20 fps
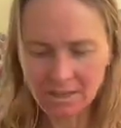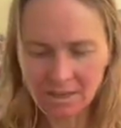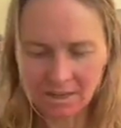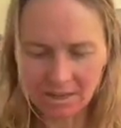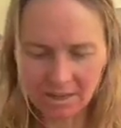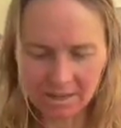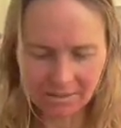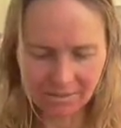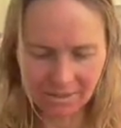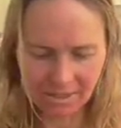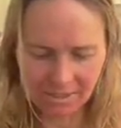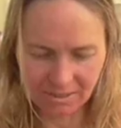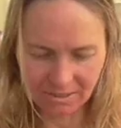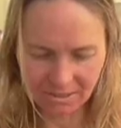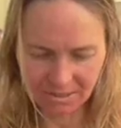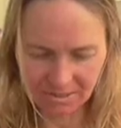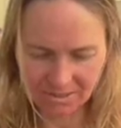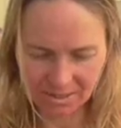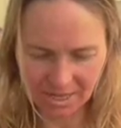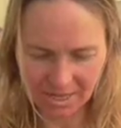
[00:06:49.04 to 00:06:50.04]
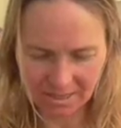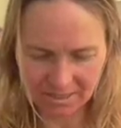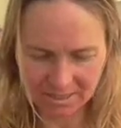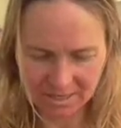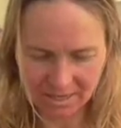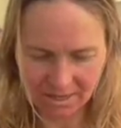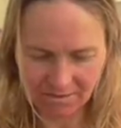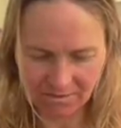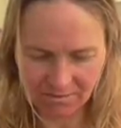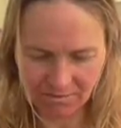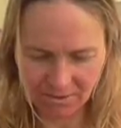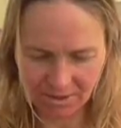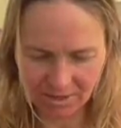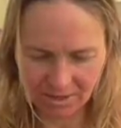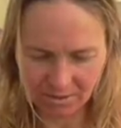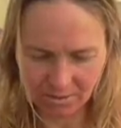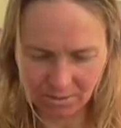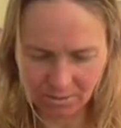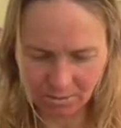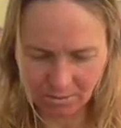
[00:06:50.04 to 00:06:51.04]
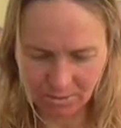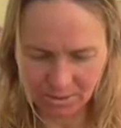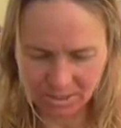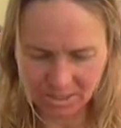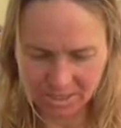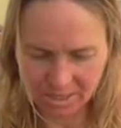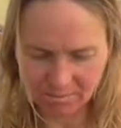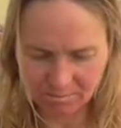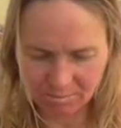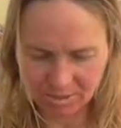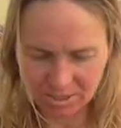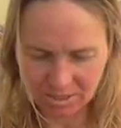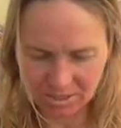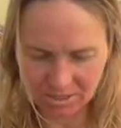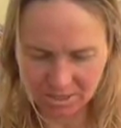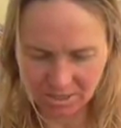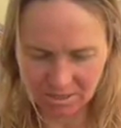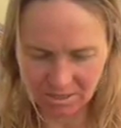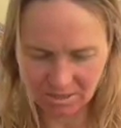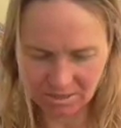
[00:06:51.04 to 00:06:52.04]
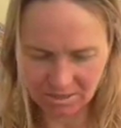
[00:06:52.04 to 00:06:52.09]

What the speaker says: I think that's all the tips.